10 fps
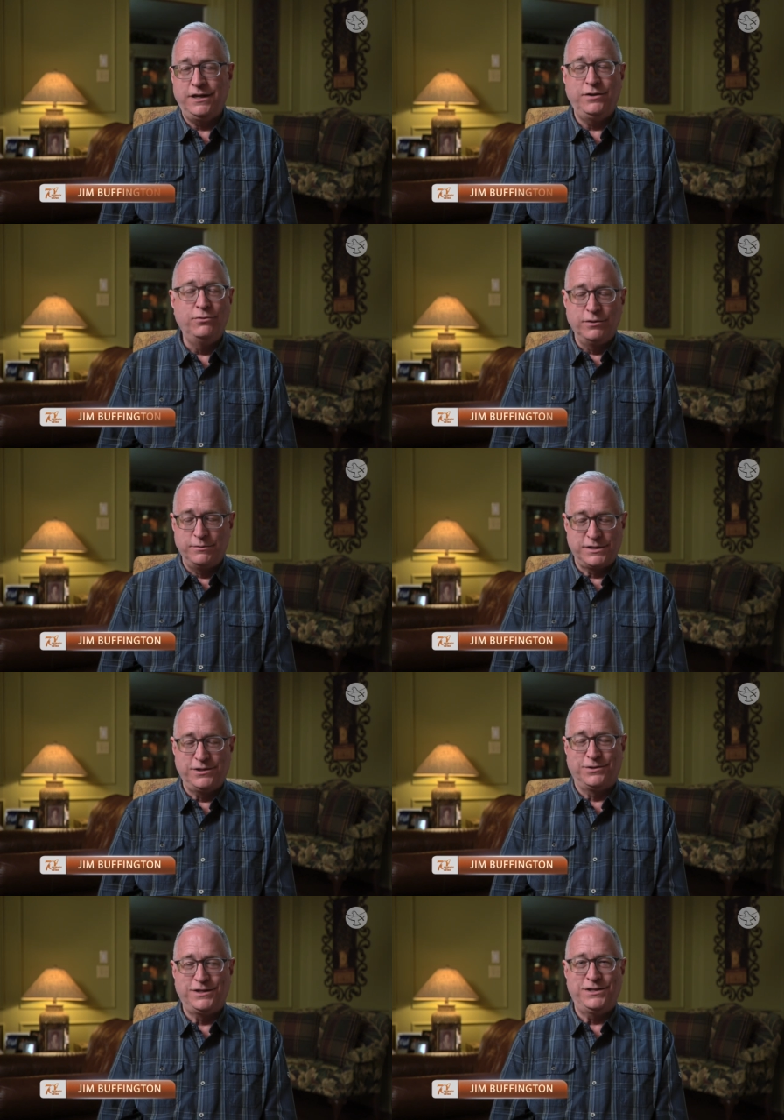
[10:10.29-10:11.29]
He knew he was
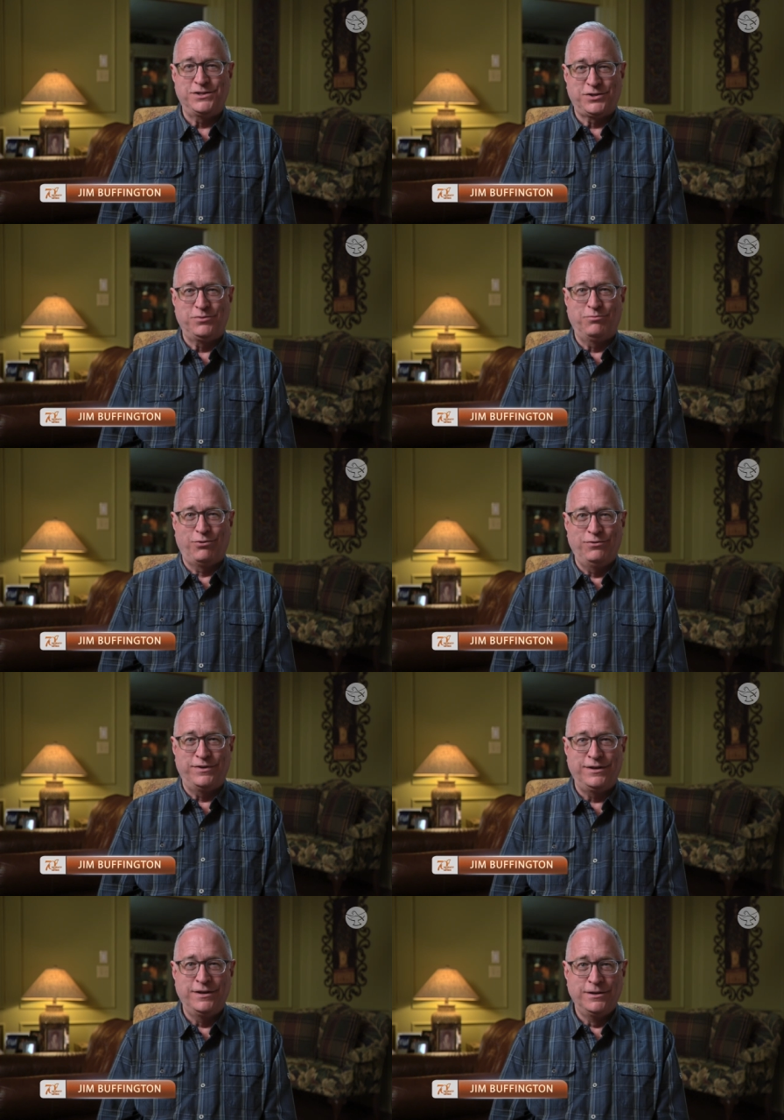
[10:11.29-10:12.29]
guilty, just couldn't
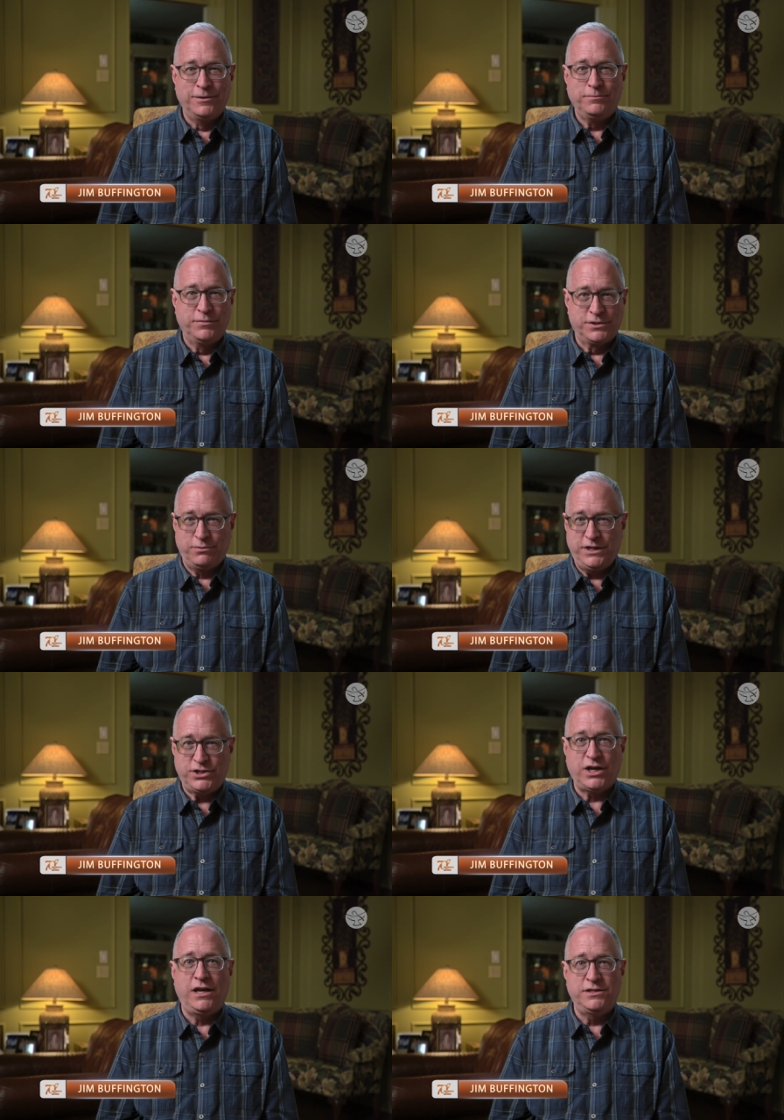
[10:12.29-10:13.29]
prove it so he
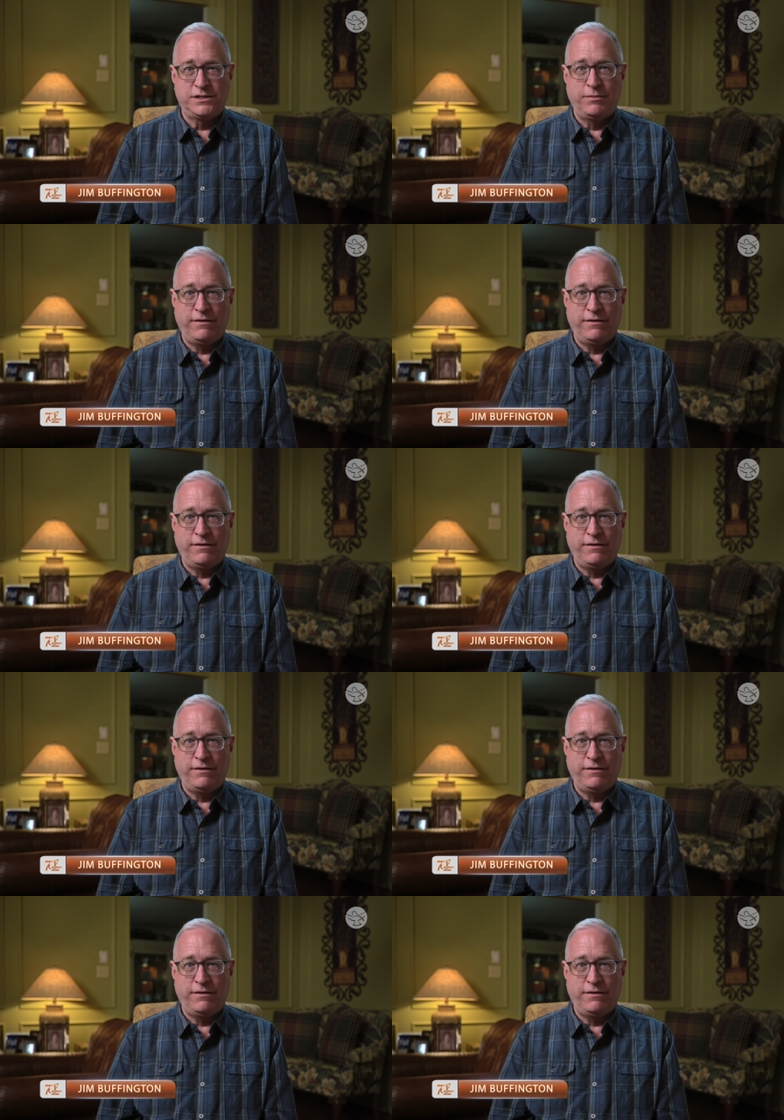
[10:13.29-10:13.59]
changed some